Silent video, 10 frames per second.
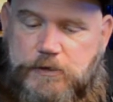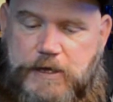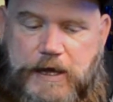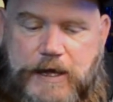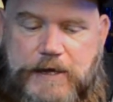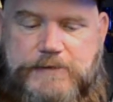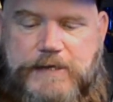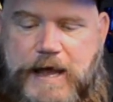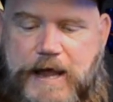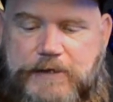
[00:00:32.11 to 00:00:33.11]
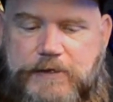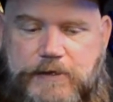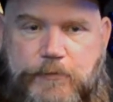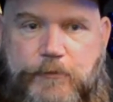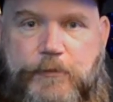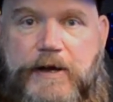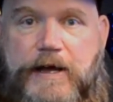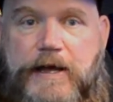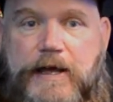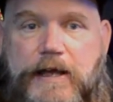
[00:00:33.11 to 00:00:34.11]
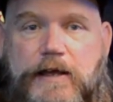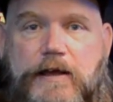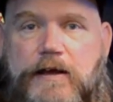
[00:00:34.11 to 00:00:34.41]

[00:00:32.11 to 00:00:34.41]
contacted by